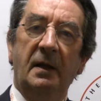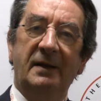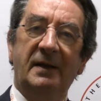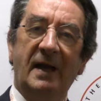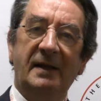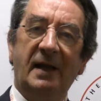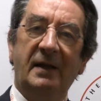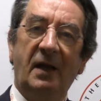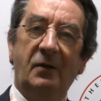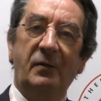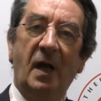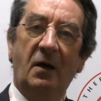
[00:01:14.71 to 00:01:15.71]
data
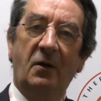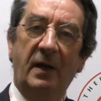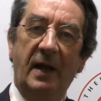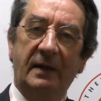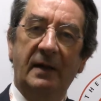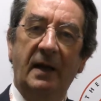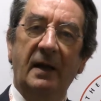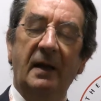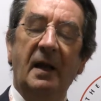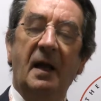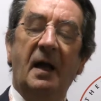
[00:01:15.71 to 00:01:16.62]
that we are collecting